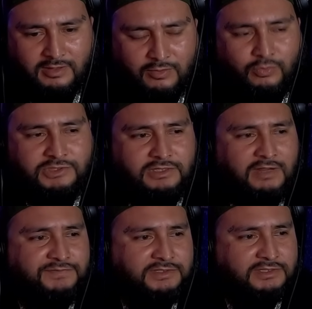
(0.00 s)
Where's
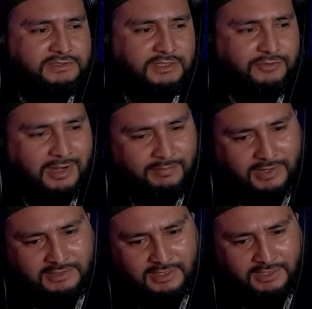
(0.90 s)
Lefty's Instagram?
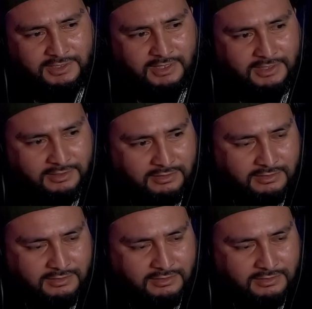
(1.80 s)
Got taken again?